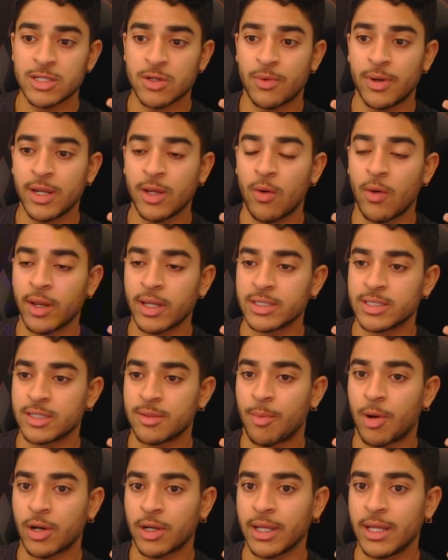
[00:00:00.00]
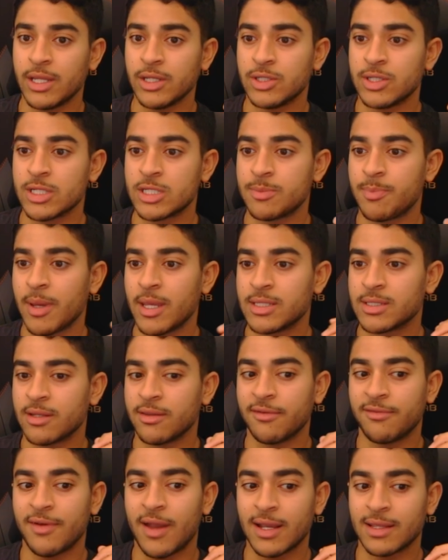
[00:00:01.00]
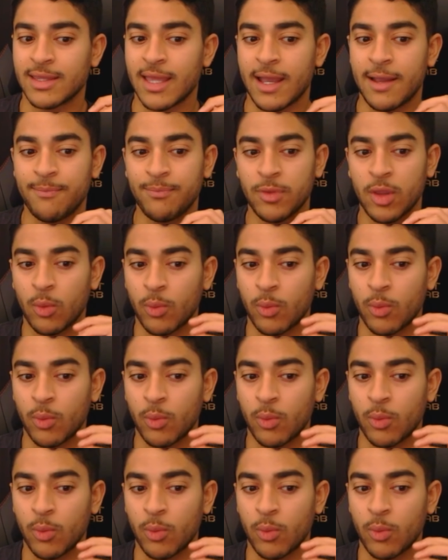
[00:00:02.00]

already going into the market just based on the fact that